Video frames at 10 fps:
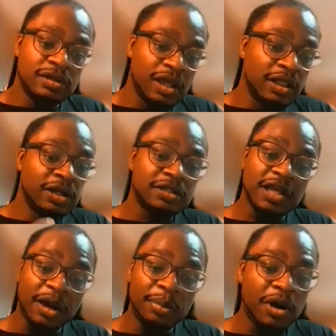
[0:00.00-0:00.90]
It looks
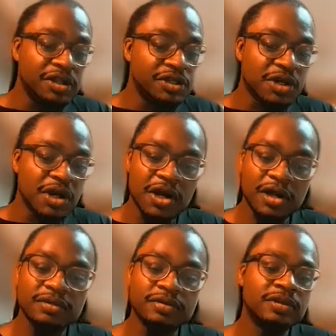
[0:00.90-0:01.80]
like a party drug.
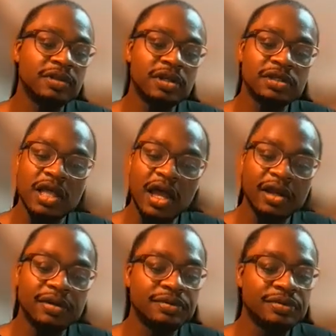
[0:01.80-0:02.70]
Looks
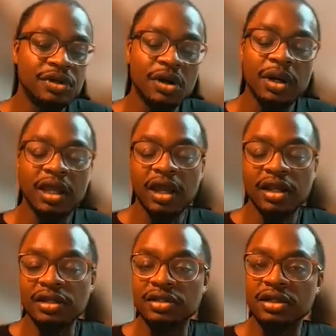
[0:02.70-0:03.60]
like, you know, a
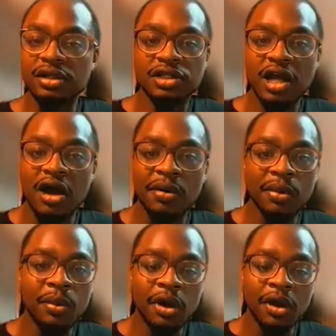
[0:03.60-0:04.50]
candy a child
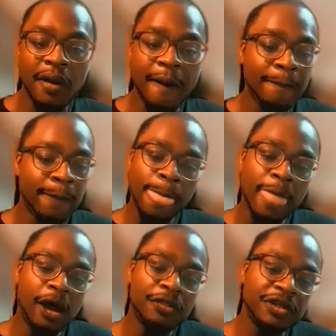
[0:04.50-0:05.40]
will want.
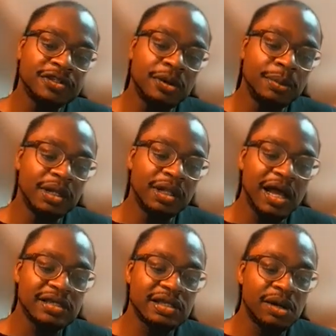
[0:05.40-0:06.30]
I don't think it's gonna be the
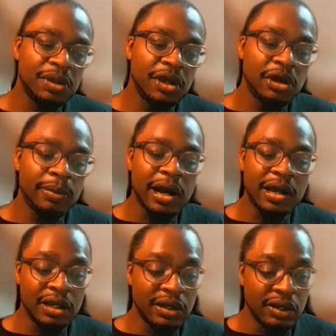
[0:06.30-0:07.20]
last time we hear about
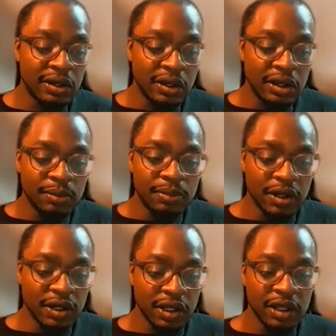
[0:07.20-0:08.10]
it. But
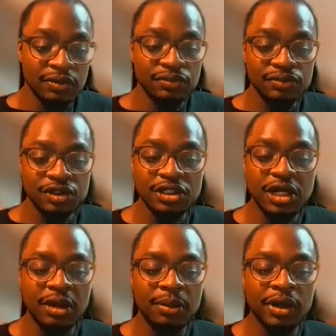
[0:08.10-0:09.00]
again, just
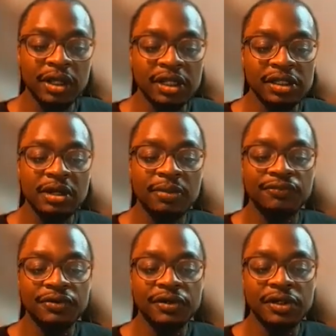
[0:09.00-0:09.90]
kind of bringing this up
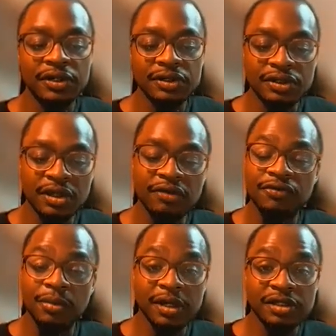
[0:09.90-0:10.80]
for
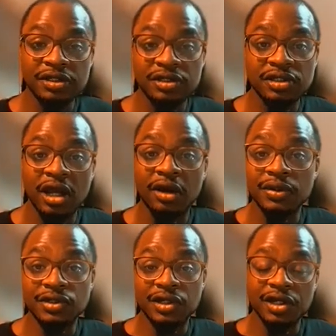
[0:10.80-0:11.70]
information,
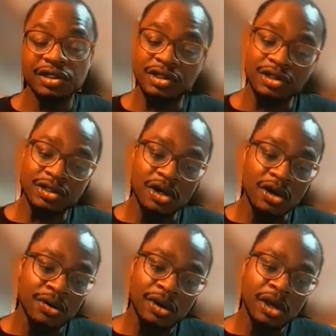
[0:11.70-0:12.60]
psychoeducation.
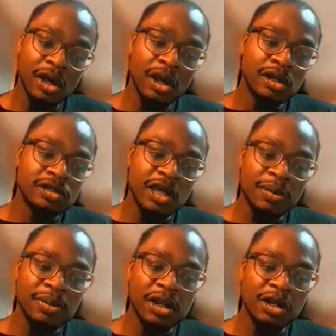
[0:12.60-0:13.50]
So
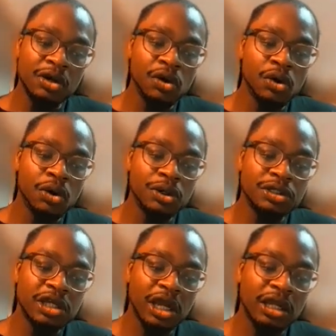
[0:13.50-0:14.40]
type it into Google and
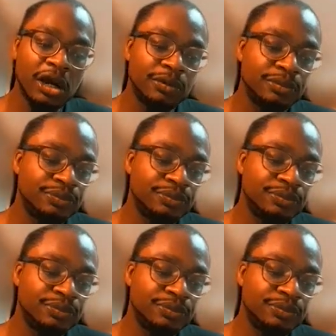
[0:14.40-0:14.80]
check it out.